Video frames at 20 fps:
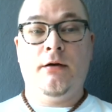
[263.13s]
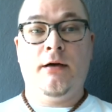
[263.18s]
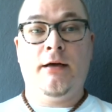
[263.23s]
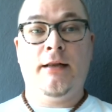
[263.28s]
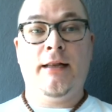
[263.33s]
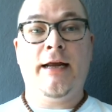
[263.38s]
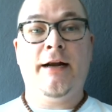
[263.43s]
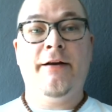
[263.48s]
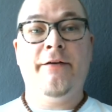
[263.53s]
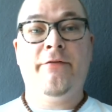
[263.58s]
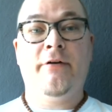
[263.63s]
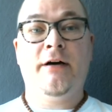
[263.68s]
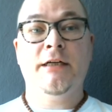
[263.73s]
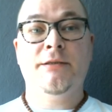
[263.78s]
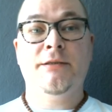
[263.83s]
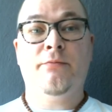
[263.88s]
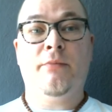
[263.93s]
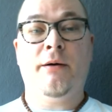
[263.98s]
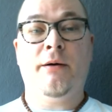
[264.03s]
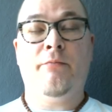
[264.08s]

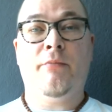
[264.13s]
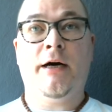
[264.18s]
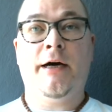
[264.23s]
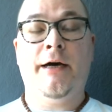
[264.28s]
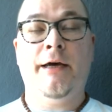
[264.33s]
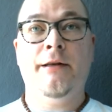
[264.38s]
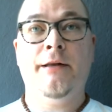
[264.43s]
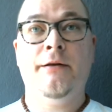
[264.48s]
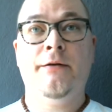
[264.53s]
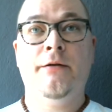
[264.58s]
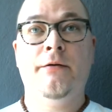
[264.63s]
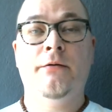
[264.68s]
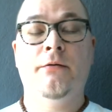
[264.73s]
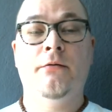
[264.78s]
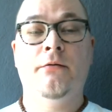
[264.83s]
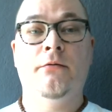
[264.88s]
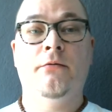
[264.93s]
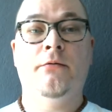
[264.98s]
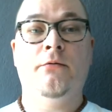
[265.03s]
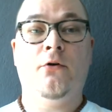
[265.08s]
clarifies my mind,
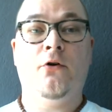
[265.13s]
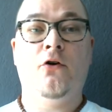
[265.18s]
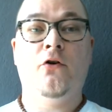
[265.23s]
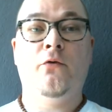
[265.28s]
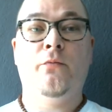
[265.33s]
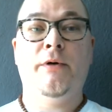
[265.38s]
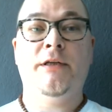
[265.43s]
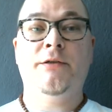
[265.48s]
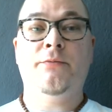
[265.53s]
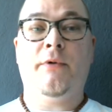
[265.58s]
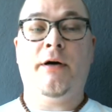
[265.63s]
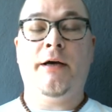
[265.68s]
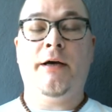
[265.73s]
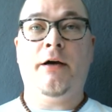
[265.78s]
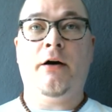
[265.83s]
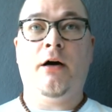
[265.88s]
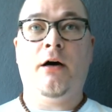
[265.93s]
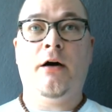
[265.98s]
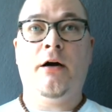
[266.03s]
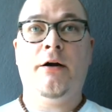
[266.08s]
opens my
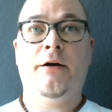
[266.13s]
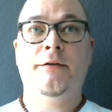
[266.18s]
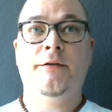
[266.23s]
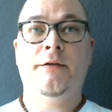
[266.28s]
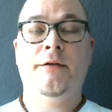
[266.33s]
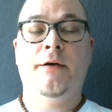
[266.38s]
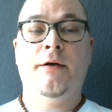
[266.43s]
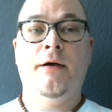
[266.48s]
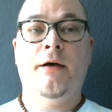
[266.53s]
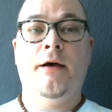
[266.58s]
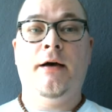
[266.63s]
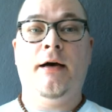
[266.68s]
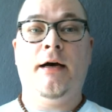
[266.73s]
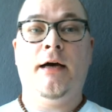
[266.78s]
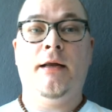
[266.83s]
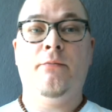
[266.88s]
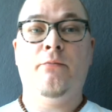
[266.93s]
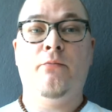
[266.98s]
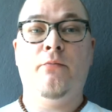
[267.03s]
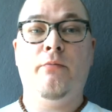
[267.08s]
heart,
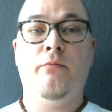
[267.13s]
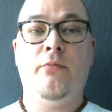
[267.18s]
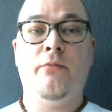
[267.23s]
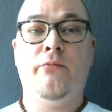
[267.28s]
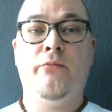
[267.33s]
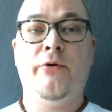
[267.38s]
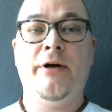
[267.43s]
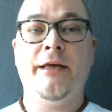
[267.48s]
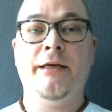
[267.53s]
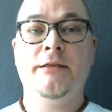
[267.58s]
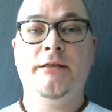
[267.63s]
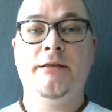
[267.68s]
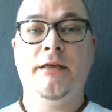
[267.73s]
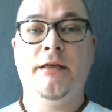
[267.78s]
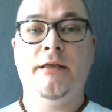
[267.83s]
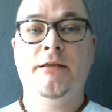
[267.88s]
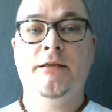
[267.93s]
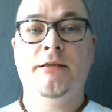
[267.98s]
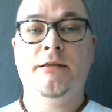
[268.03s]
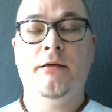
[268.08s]
and brings
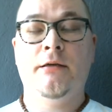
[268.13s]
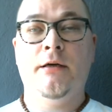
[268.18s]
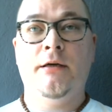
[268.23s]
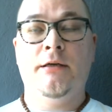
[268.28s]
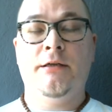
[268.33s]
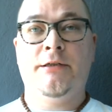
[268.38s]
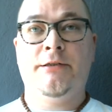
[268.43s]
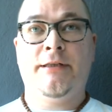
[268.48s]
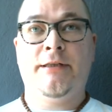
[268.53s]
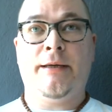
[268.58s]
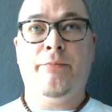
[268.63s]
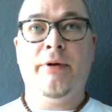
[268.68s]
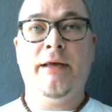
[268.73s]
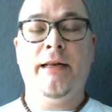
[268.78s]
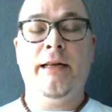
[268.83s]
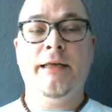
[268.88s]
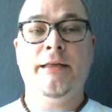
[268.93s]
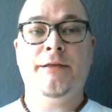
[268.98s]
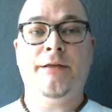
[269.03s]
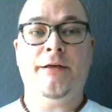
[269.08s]
this
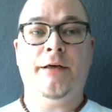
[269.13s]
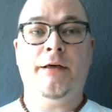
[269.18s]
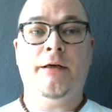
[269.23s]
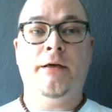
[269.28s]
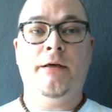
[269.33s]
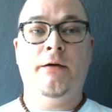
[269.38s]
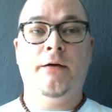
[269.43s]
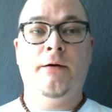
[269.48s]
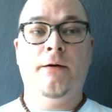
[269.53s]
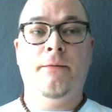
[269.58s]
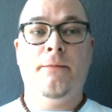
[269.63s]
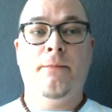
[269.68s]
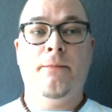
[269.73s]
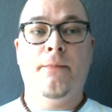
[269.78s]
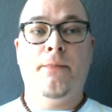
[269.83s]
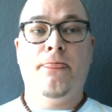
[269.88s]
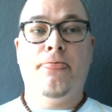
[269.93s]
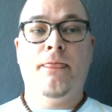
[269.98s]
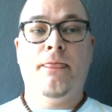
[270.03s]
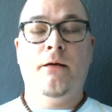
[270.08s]
stability
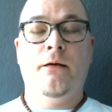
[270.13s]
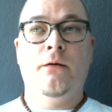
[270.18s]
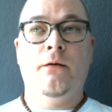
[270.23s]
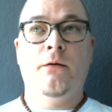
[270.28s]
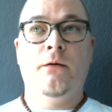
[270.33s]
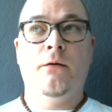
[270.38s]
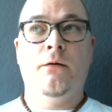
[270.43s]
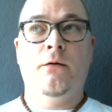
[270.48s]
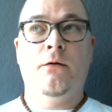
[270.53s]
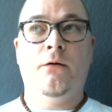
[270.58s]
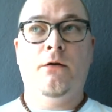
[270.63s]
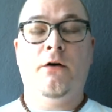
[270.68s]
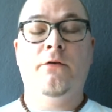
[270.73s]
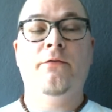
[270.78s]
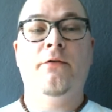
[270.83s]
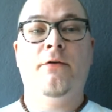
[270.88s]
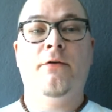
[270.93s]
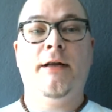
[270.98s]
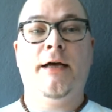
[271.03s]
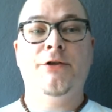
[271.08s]

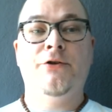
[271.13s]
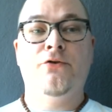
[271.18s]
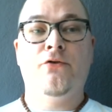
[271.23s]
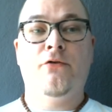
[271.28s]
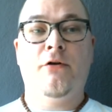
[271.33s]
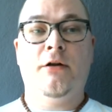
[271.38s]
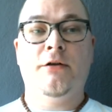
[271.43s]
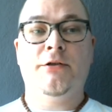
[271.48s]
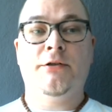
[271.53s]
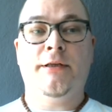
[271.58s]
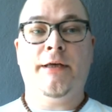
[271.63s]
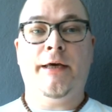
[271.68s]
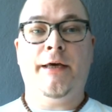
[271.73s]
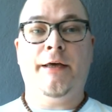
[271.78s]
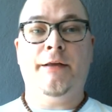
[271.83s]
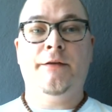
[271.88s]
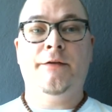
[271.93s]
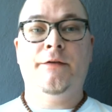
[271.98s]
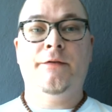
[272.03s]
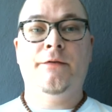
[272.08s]
of the natural
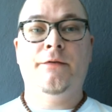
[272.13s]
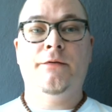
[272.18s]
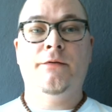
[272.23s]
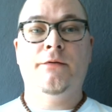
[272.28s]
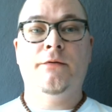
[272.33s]
state,